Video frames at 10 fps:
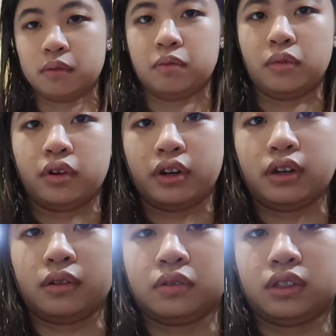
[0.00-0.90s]

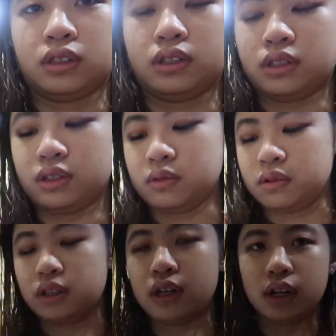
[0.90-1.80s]
brown, which is this
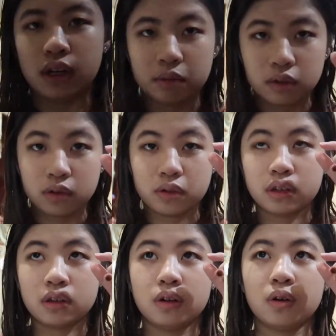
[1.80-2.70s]
one, and I'm
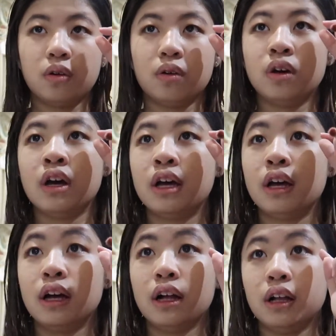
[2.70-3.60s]
going to go
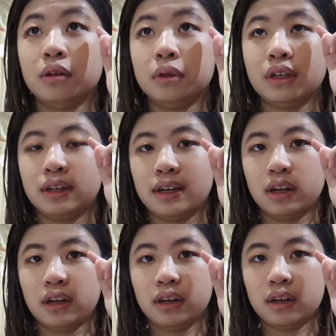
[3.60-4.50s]
a little bit
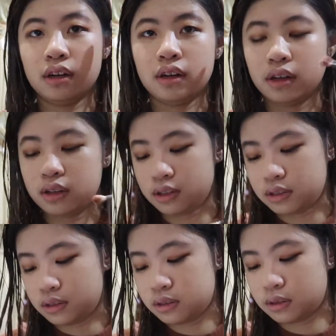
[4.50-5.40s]
in
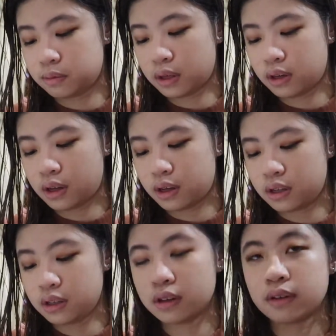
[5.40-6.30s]
to my eye